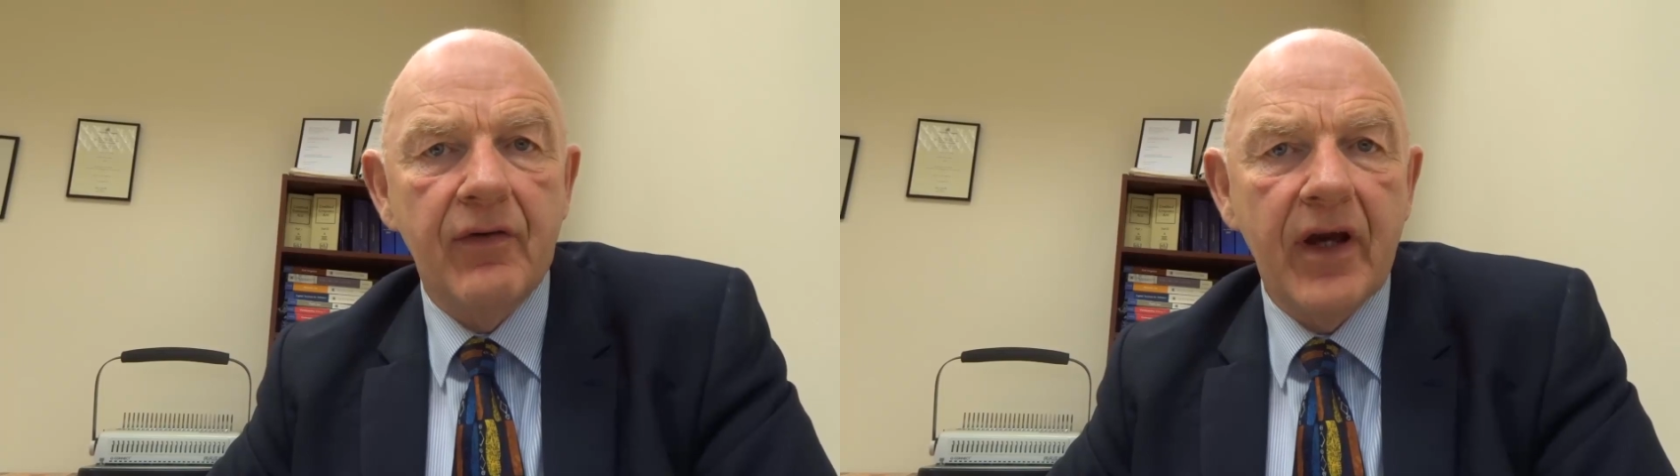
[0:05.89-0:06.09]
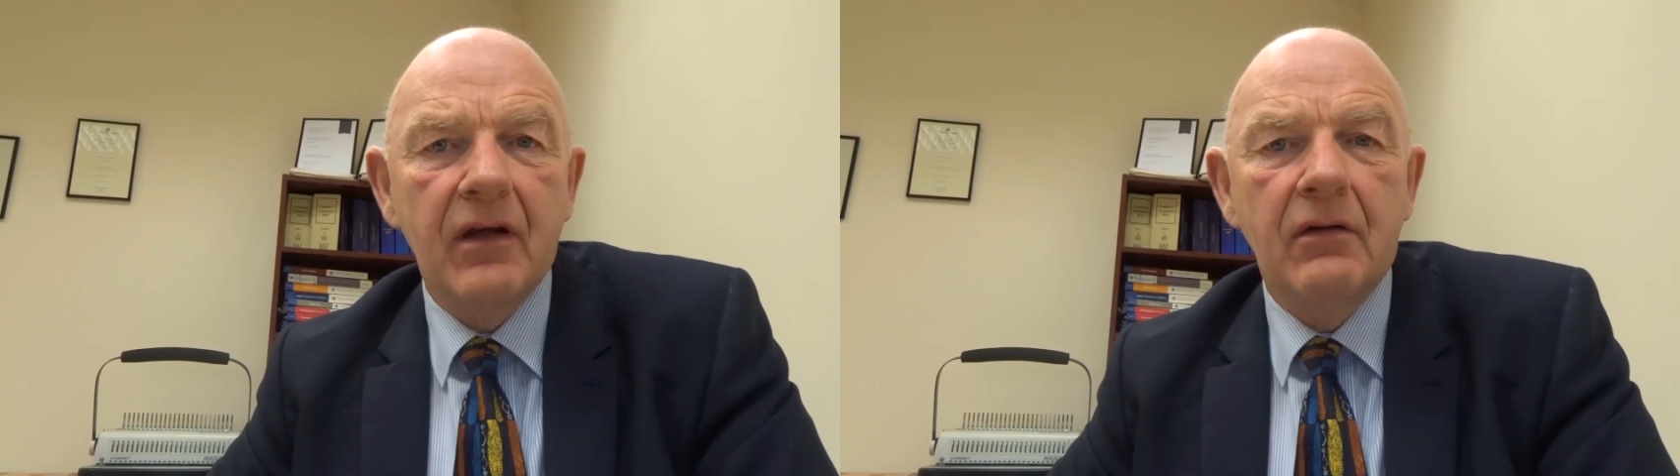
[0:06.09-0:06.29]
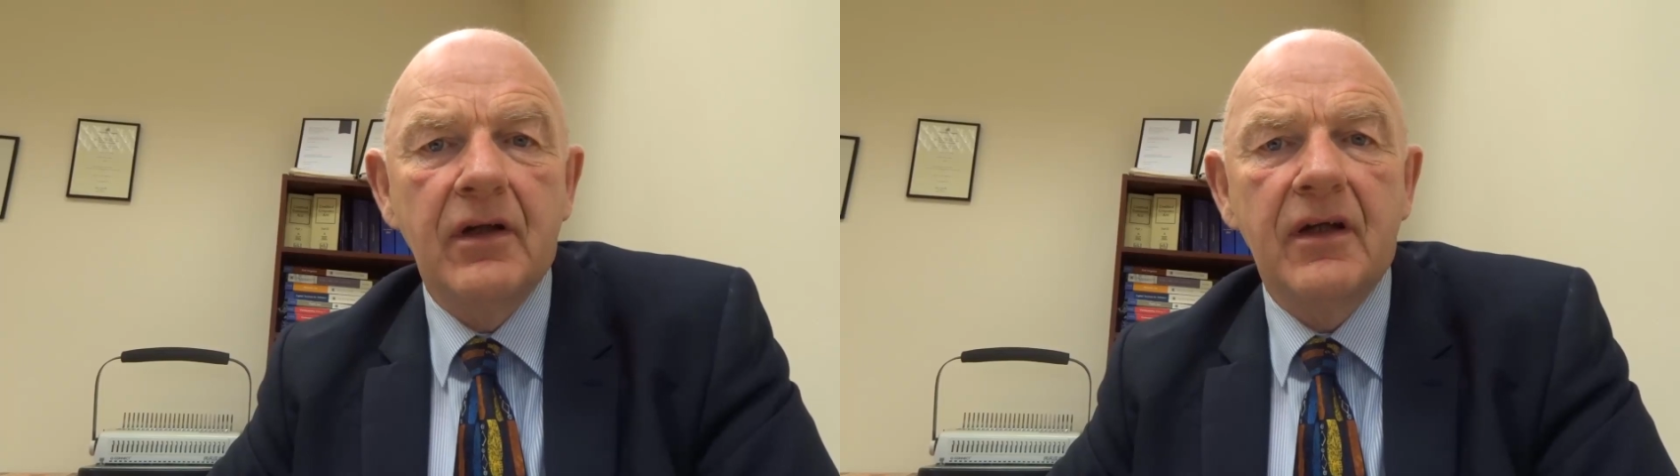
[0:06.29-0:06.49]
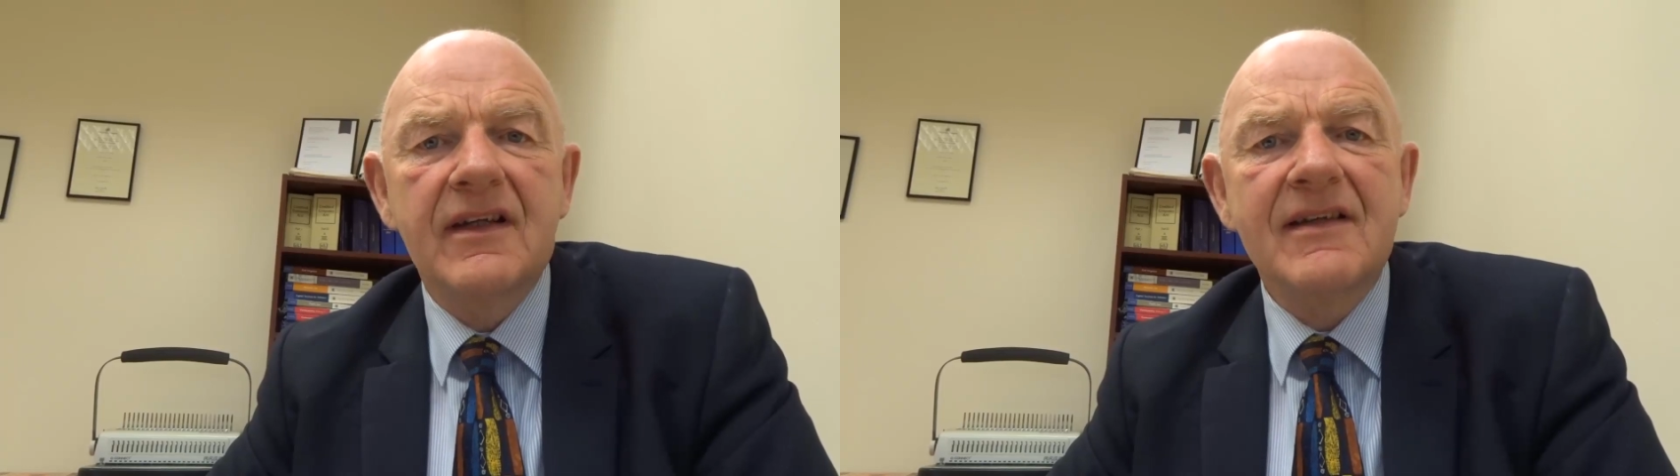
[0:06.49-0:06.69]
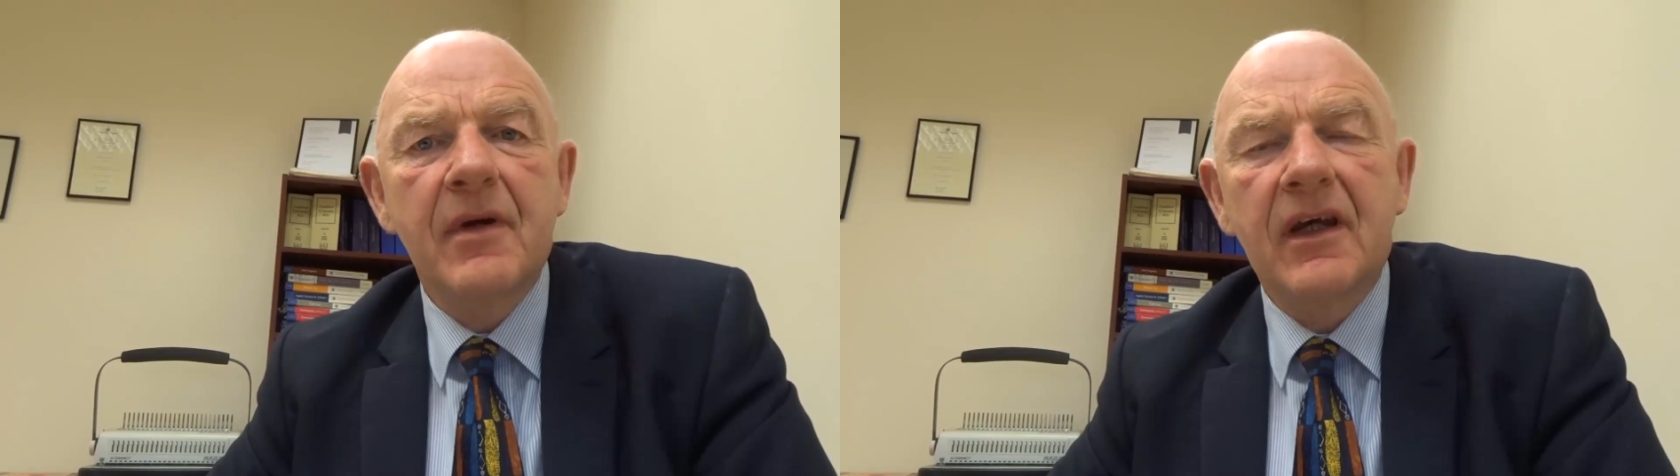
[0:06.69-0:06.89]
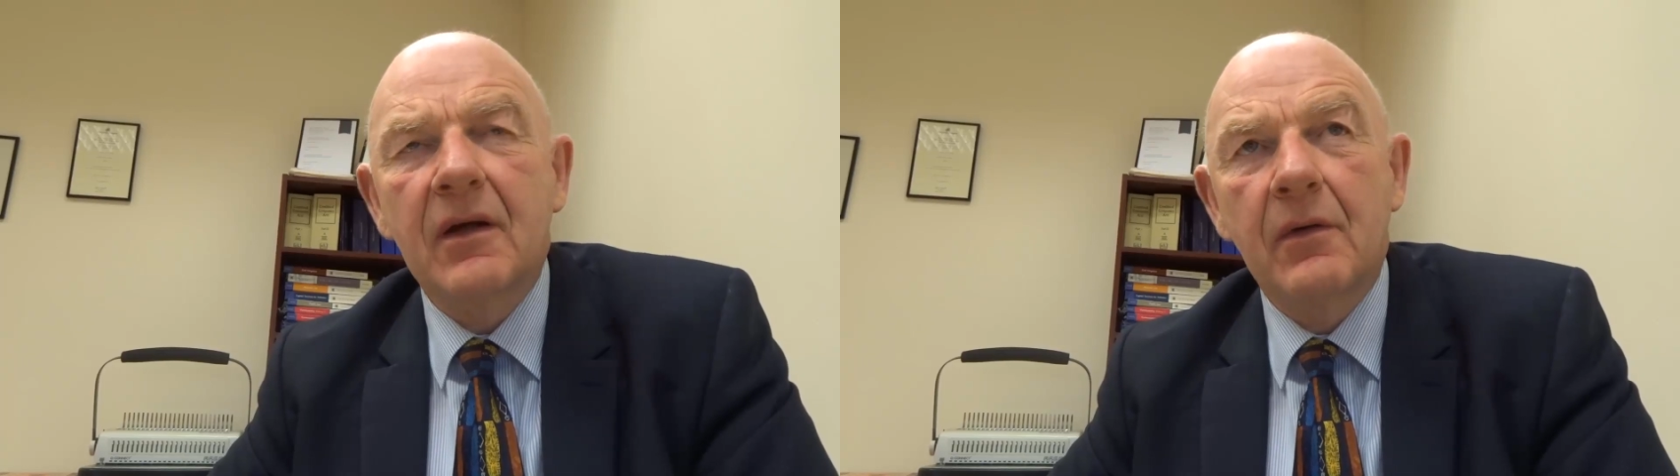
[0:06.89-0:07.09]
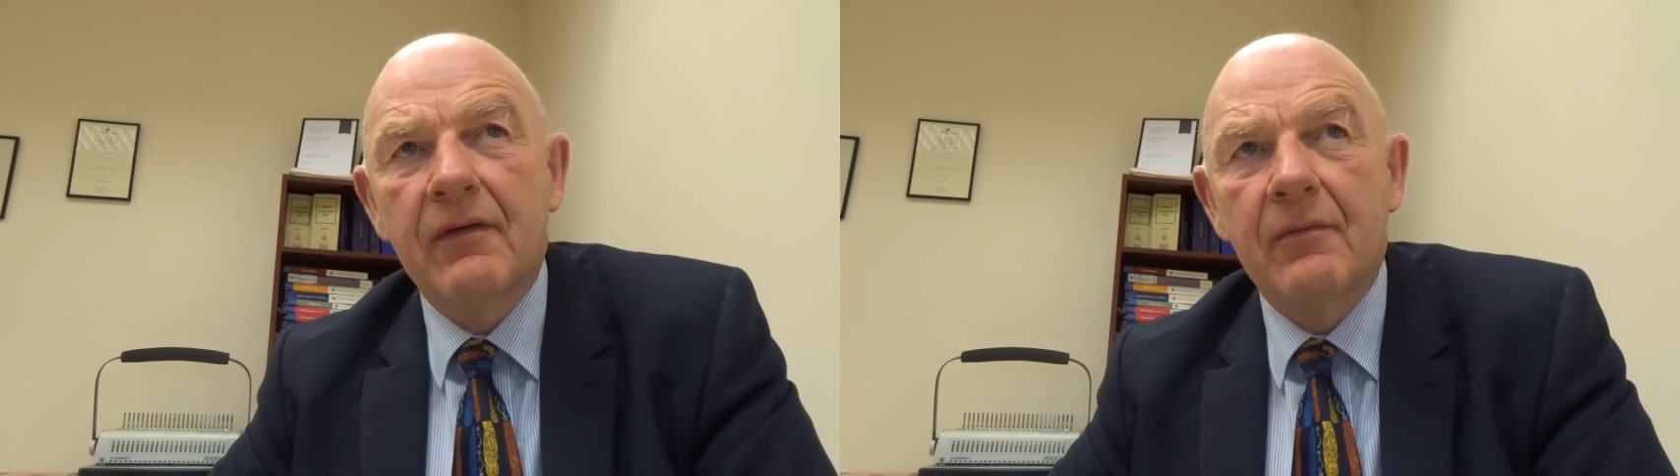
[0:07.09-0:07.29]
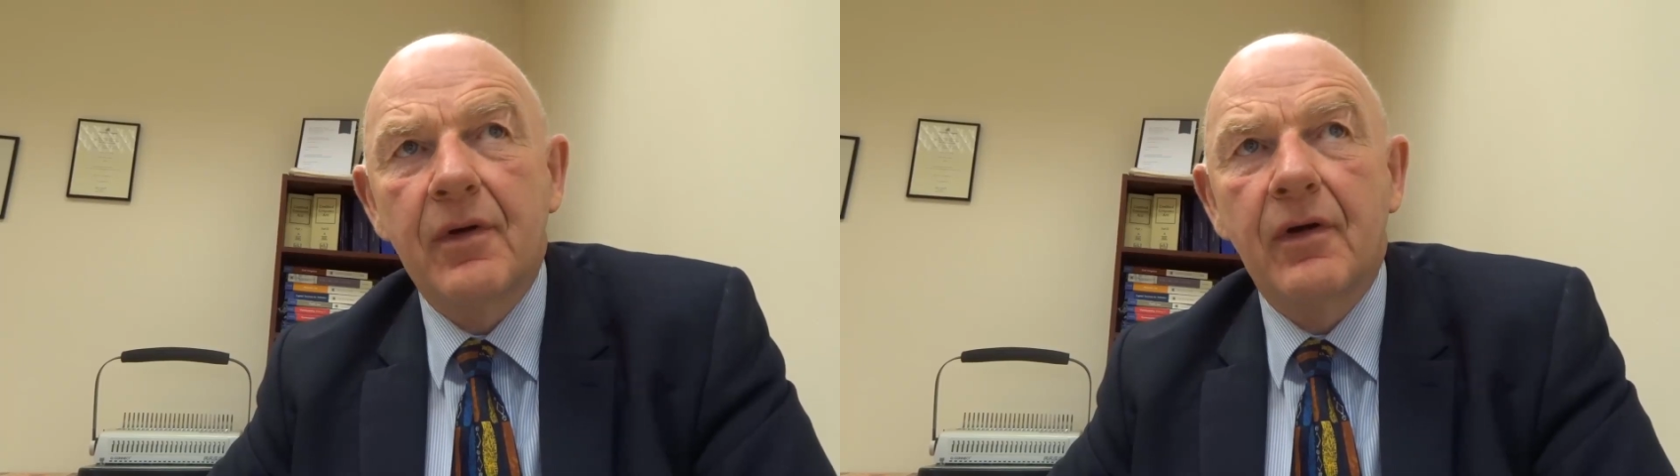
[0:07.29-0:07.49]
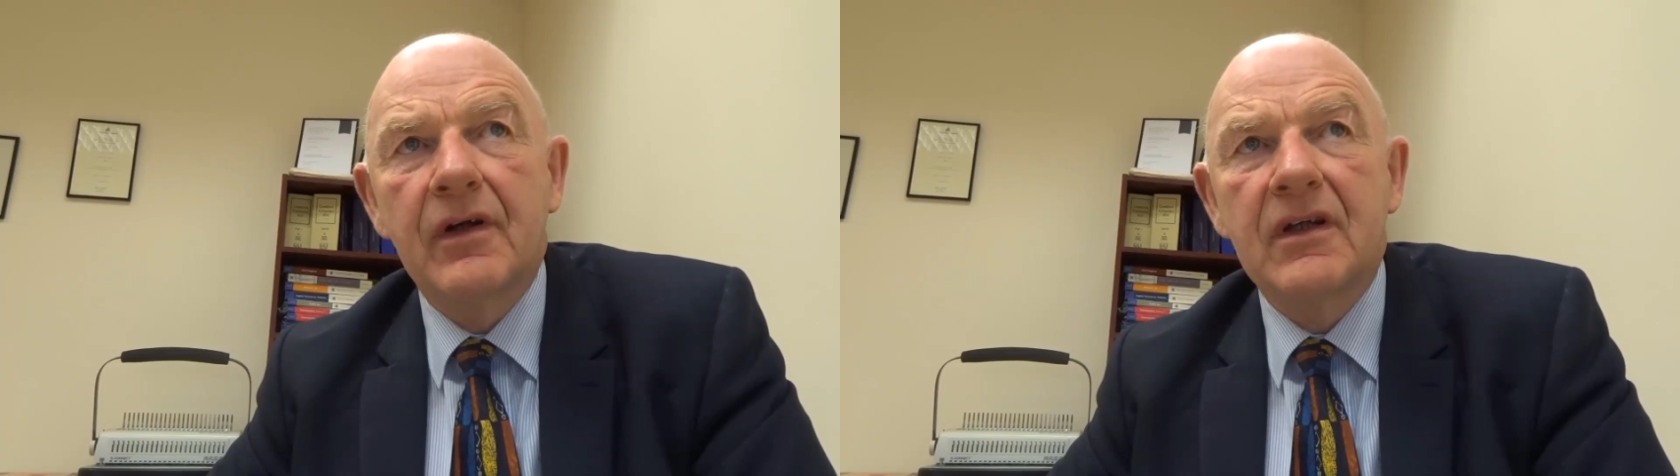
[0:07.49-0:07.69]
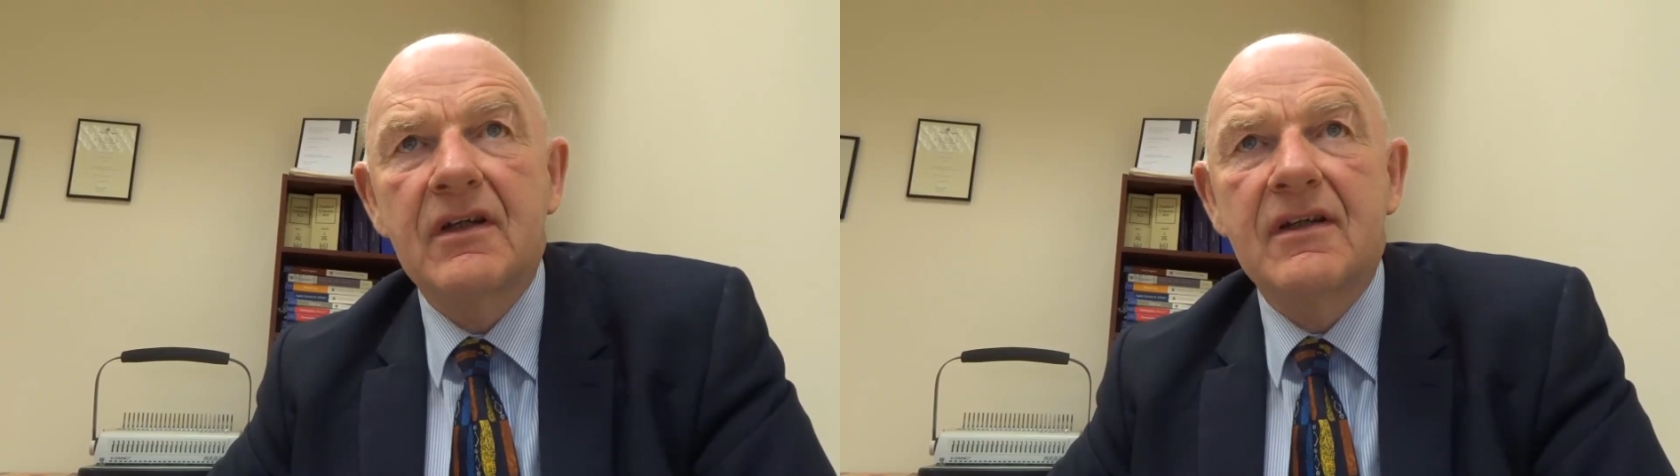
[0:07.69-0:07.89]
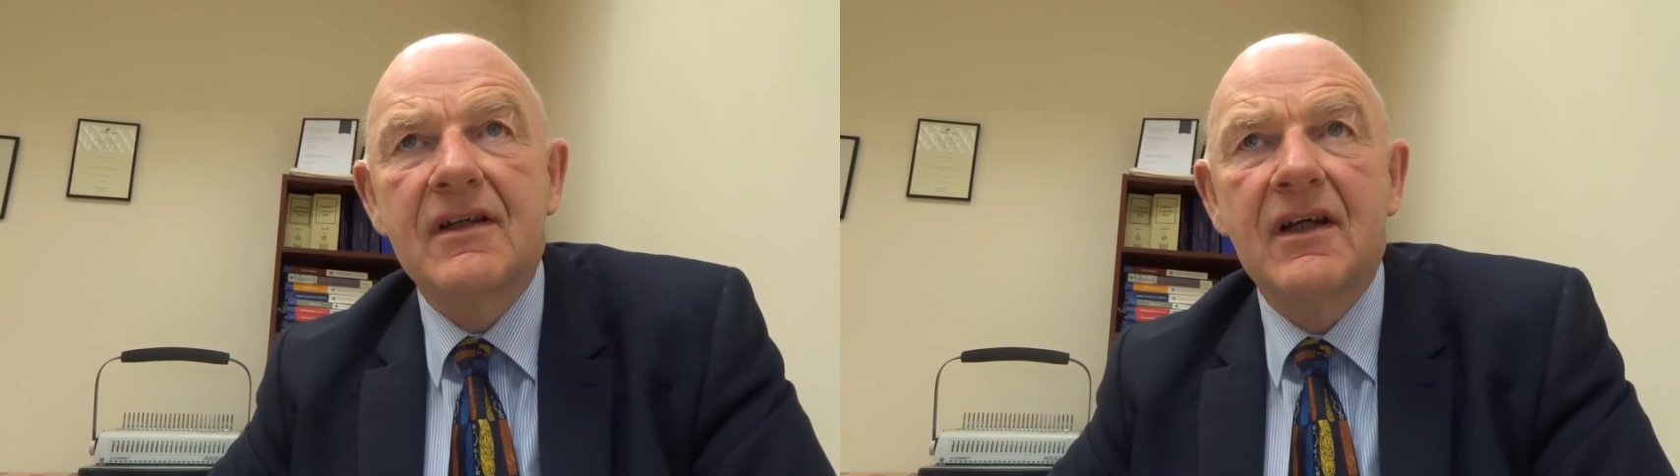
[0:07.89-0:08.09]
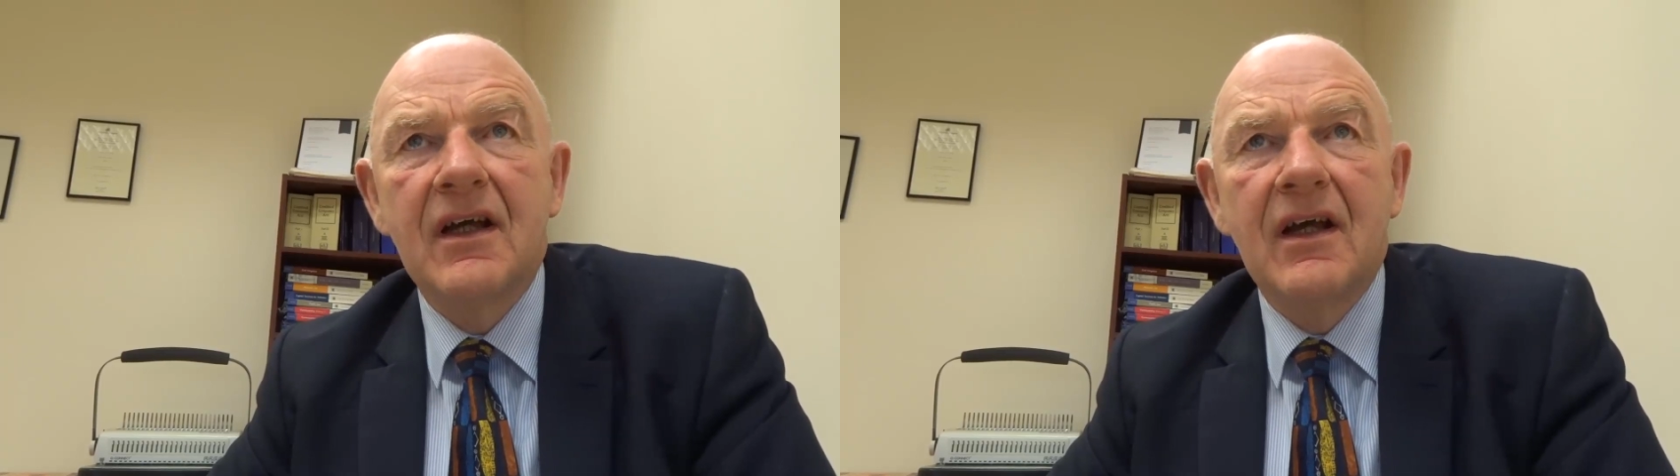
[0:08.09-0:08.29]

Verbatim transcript: regularly in speaking with employees